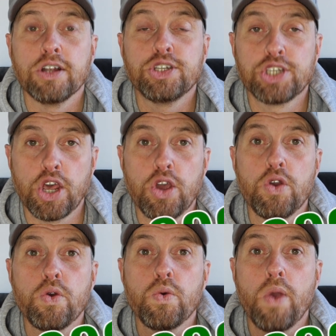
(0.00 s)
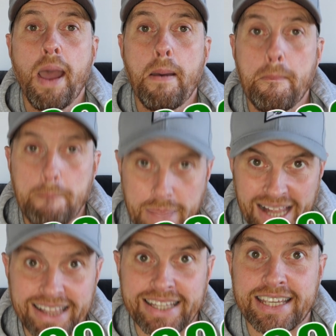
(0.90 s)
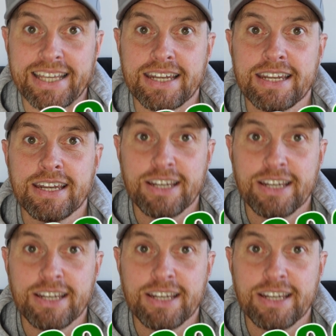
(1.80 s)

$2 billion.